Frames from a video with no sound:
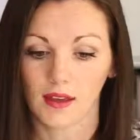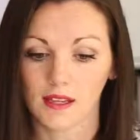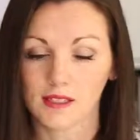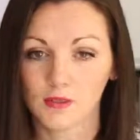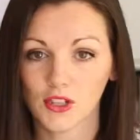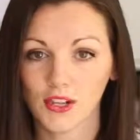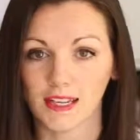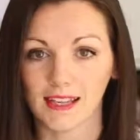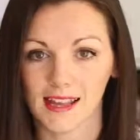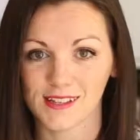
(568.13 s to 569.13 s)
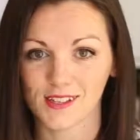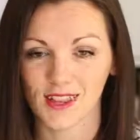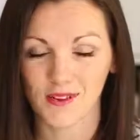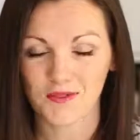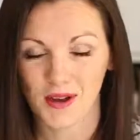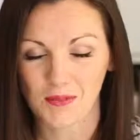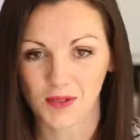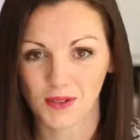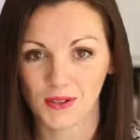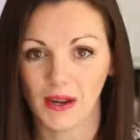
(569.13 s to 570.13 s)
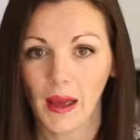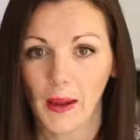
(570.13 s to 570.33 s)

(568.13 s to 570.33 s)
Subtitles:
customer journey. And so that will help you